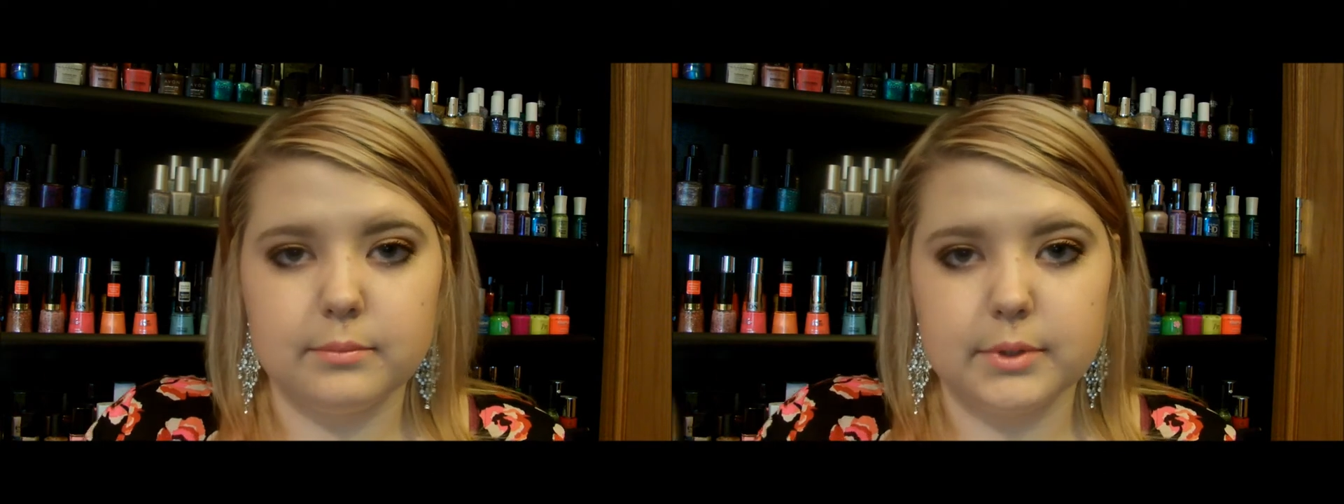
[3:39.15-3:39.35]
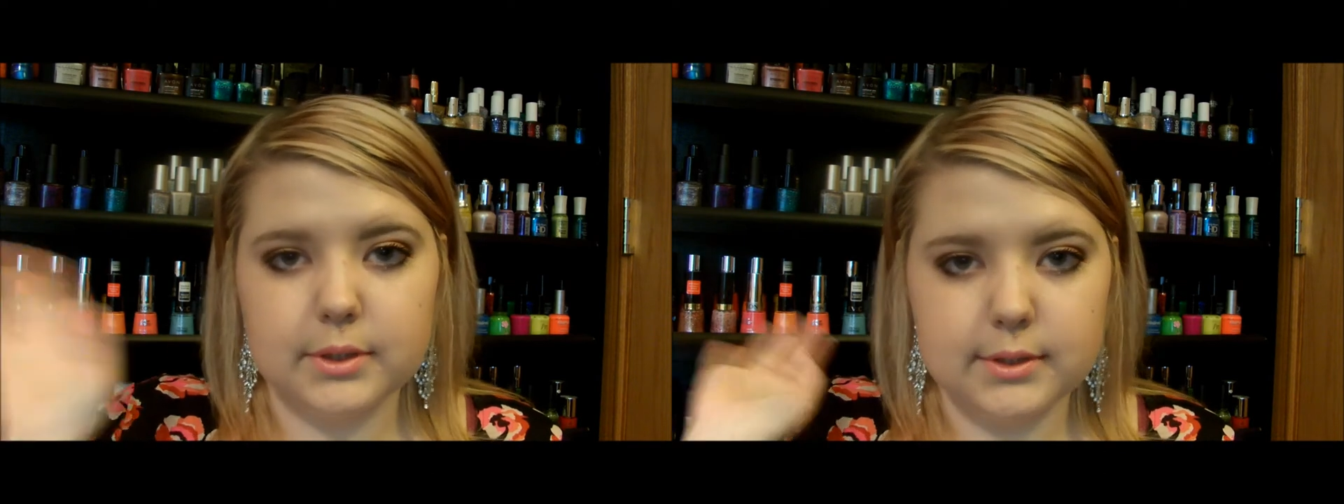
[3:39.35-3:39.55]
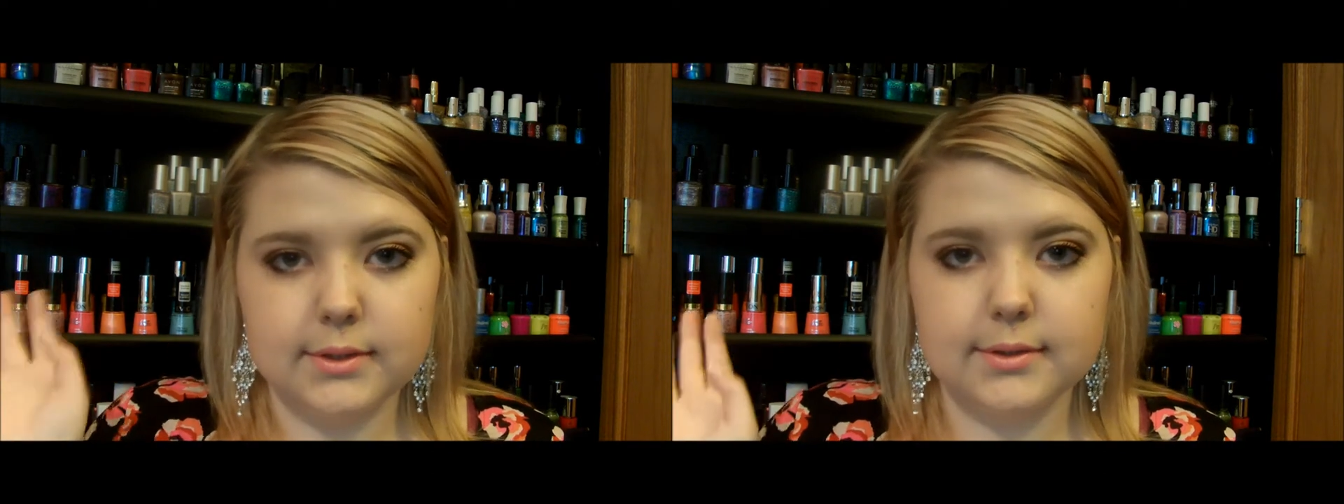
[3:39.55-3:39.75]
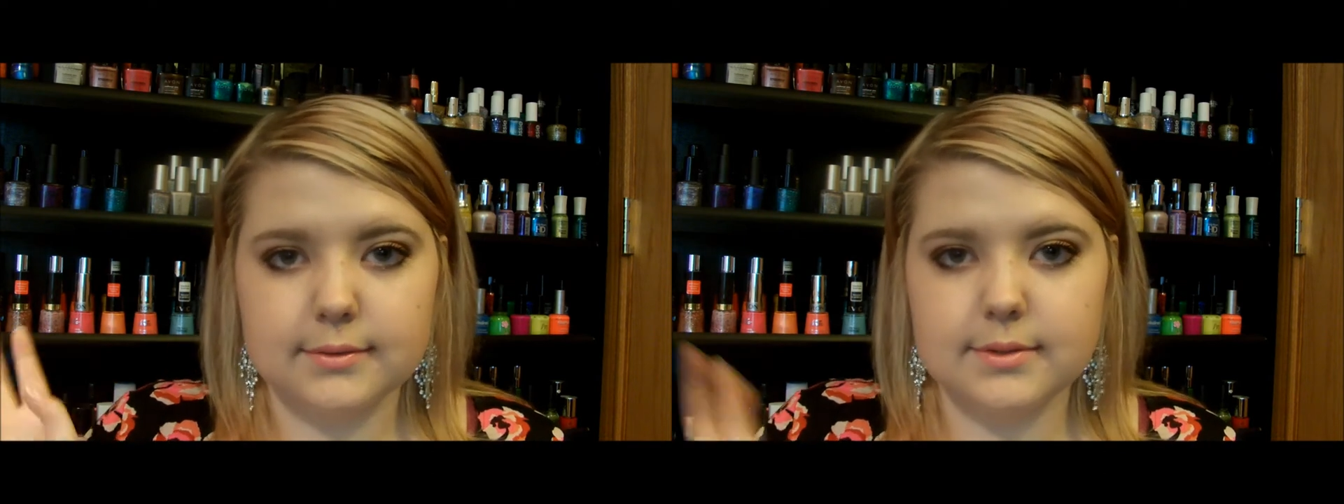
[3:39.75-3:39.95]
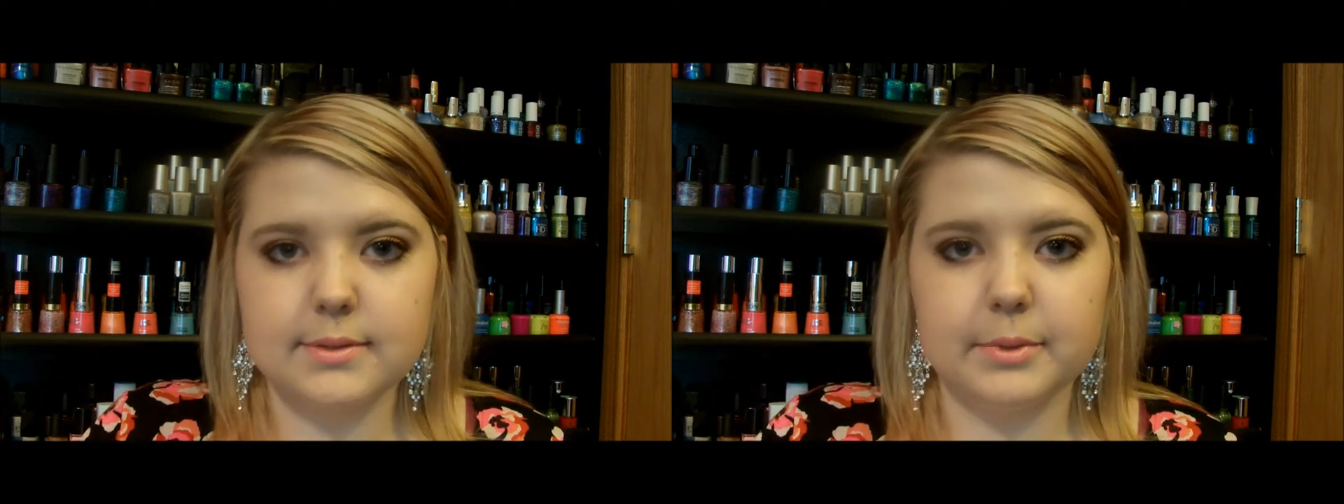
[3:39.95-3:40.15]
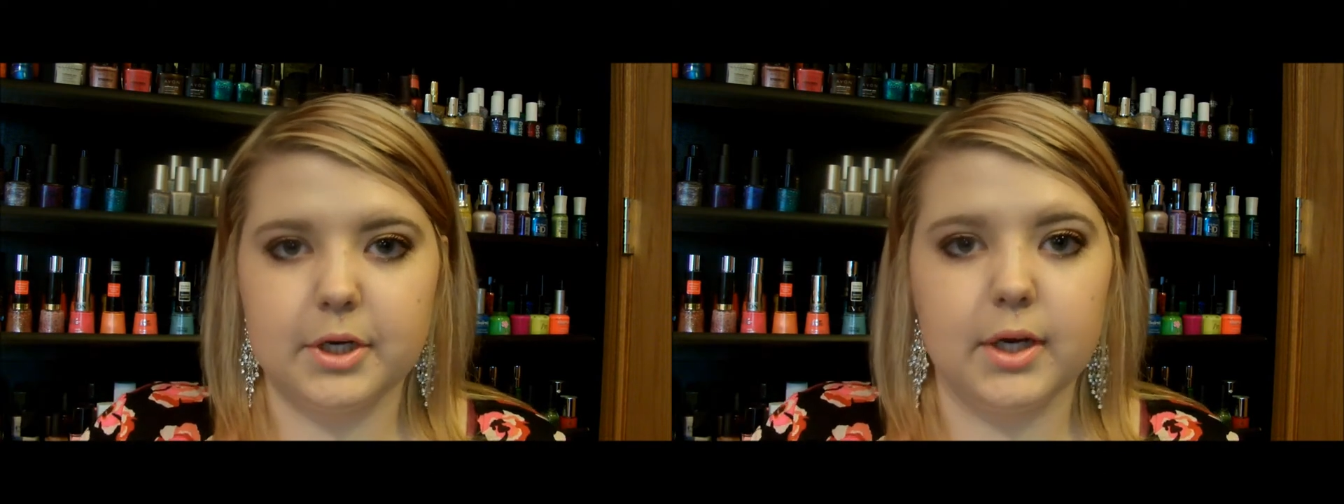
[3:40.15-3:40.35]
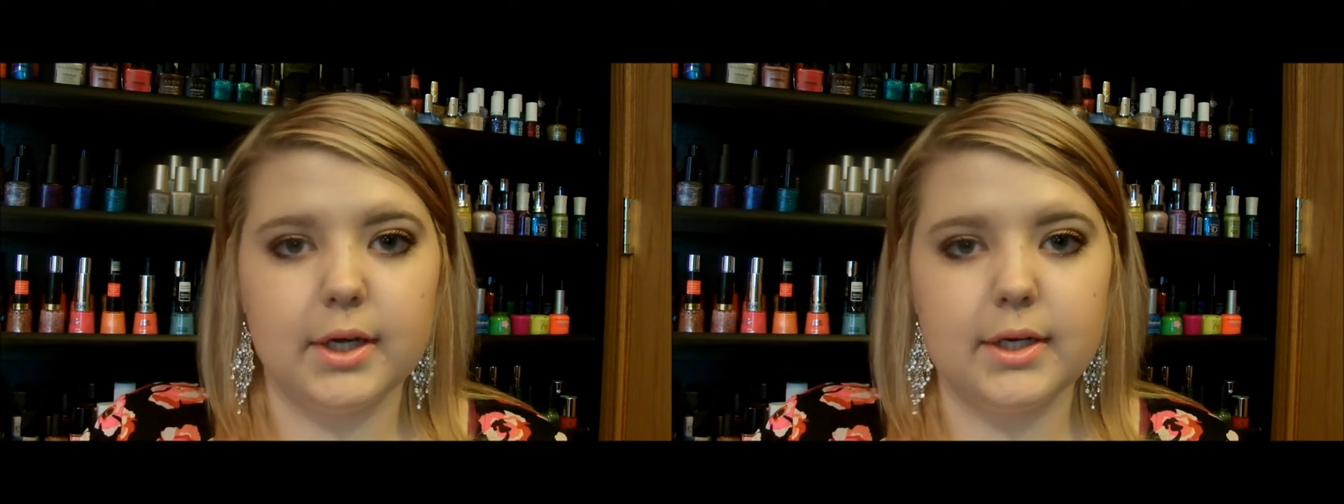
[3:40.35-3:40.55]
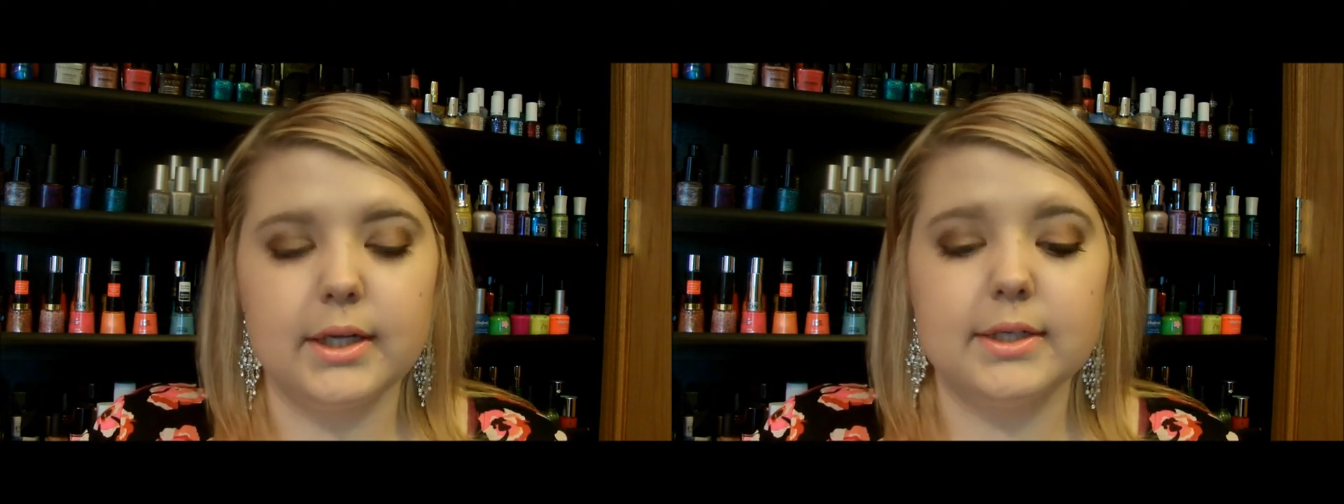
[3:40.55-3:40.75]
balding
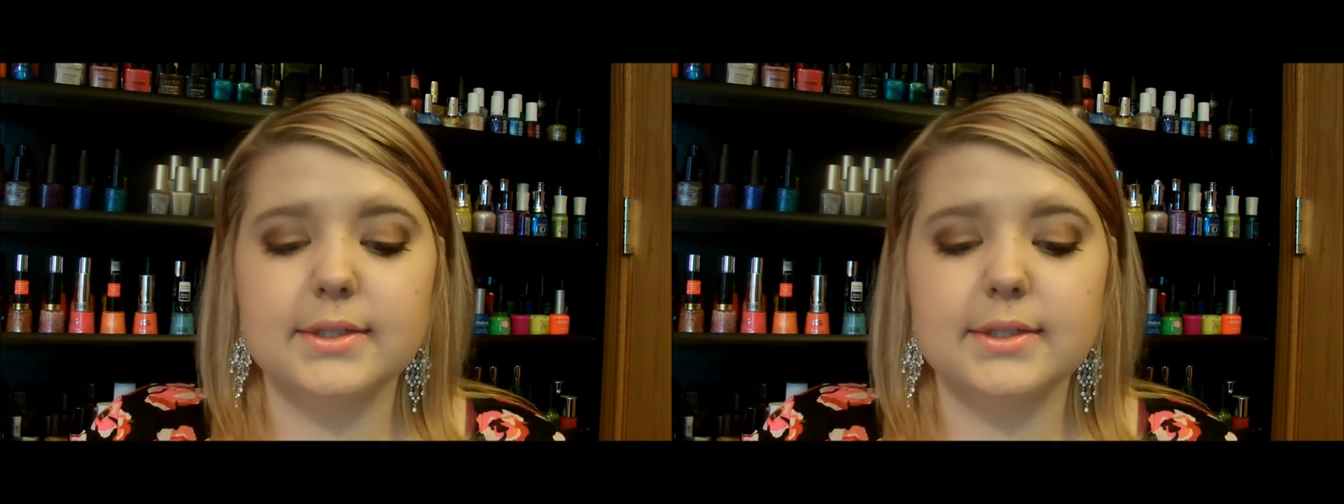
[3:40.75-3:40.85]
spot, and